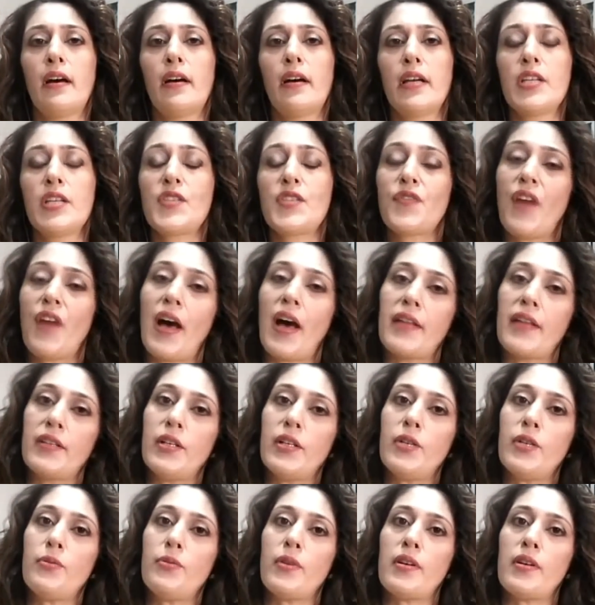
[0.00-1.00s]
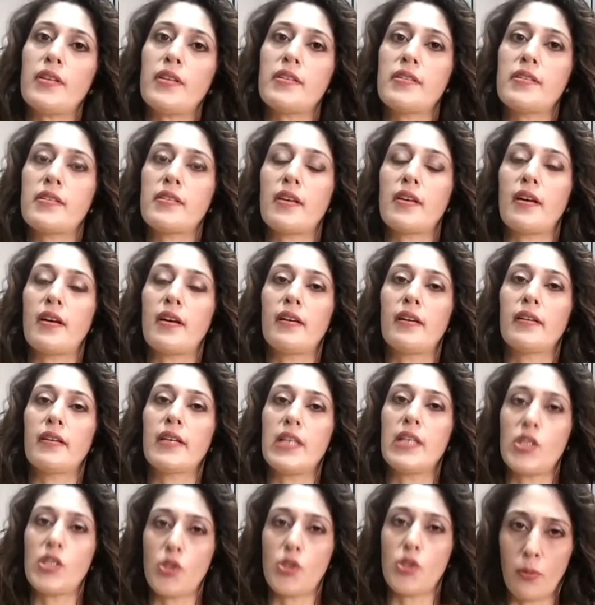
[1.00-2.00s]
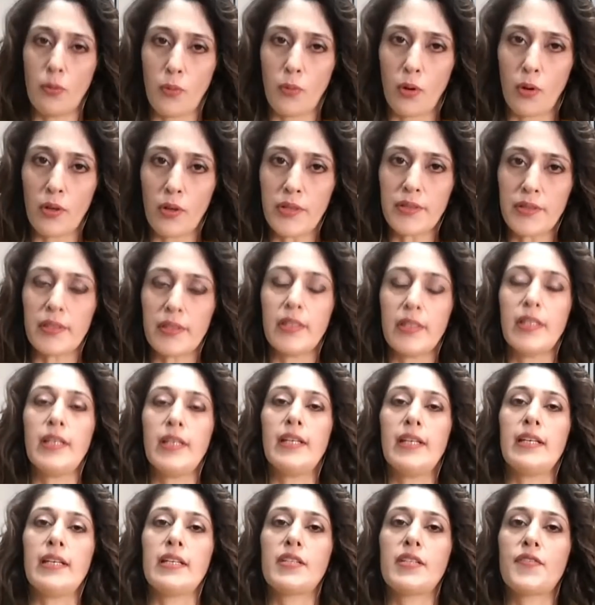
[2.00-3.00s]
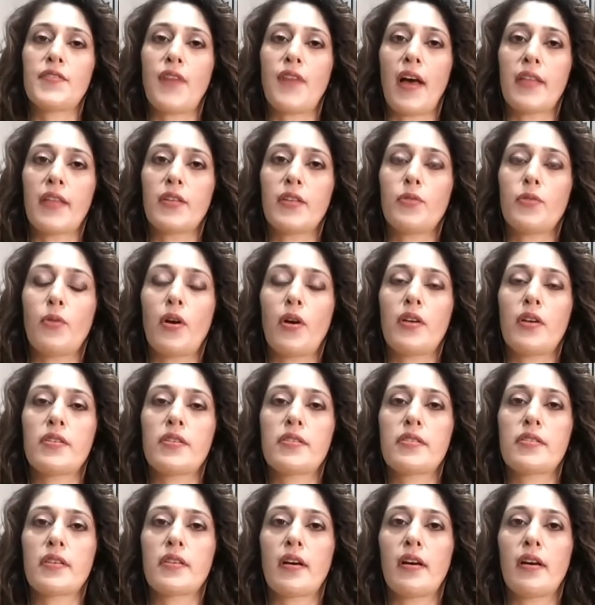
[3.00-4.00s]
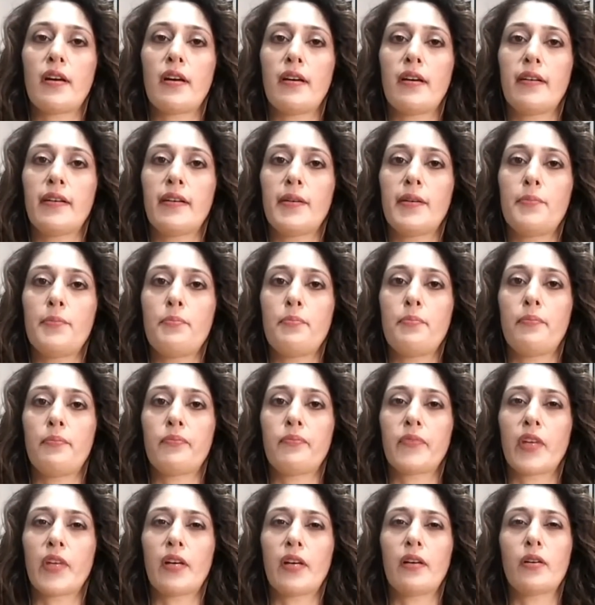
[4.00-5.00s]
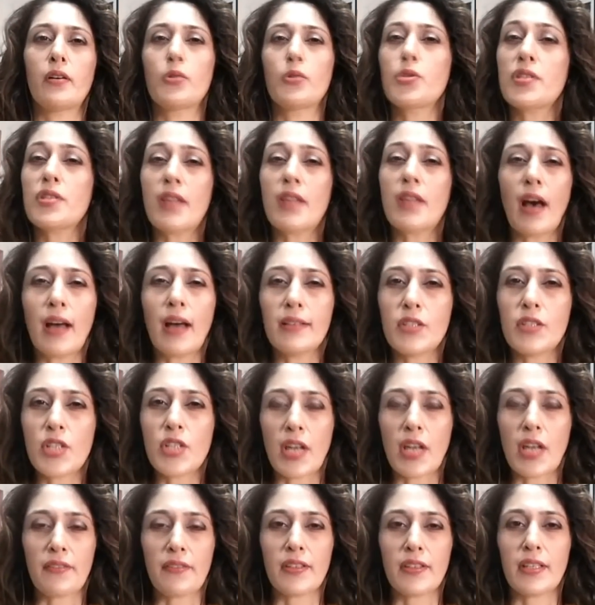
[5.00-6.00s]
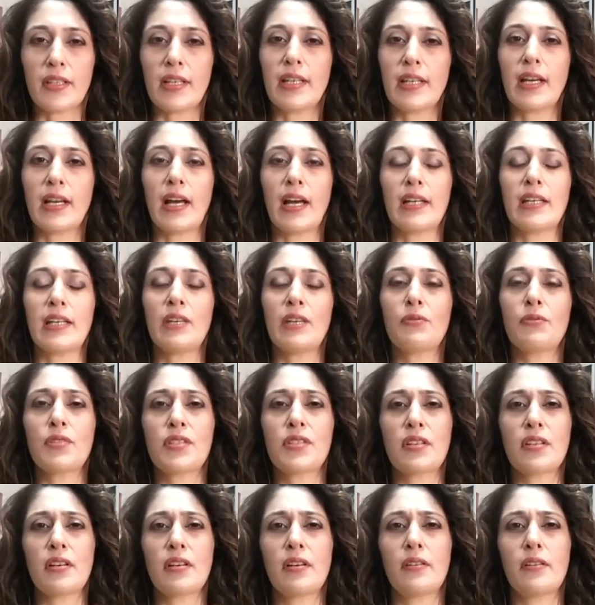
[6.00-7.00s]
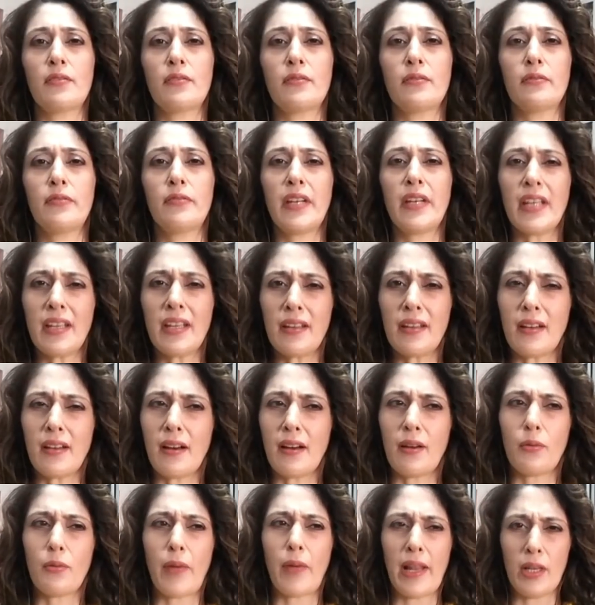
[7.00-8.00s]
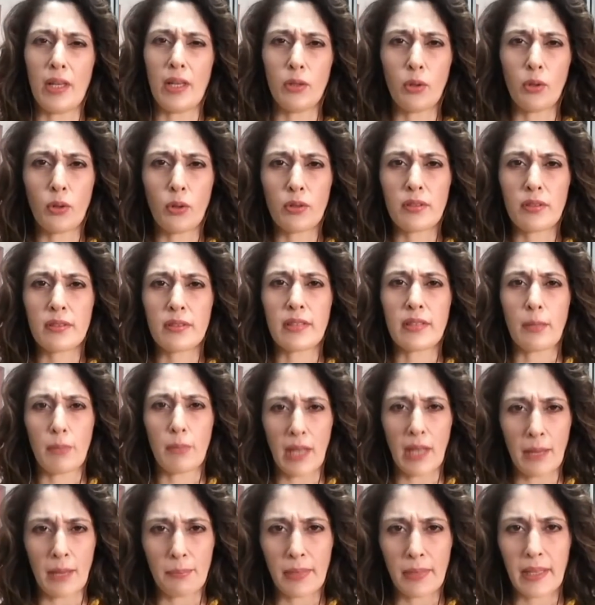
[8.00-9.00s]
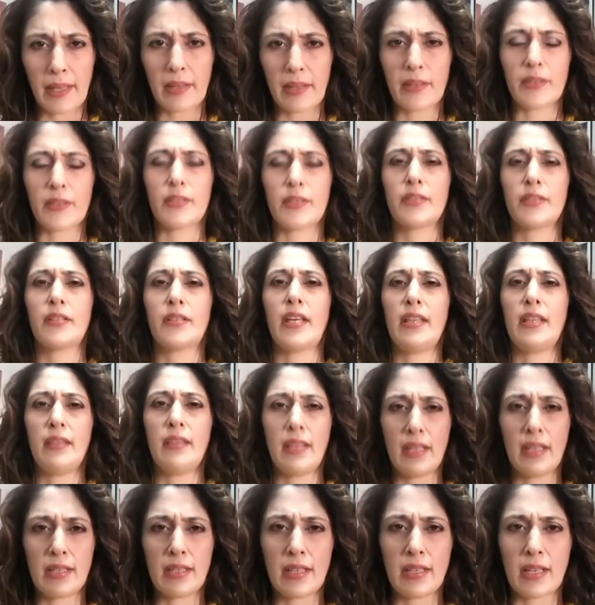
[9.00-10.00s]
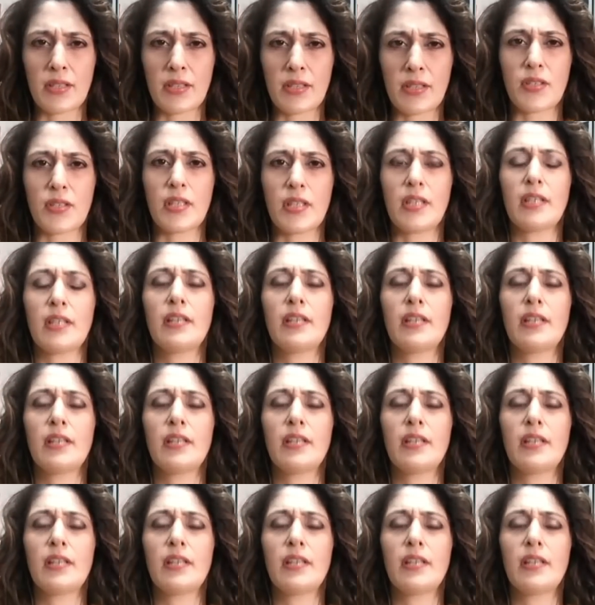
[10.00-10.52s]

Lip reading: His father was, he's no more. His father was Ustad Sharafat Ali Khan. He was a very well-known tabla player in the industry.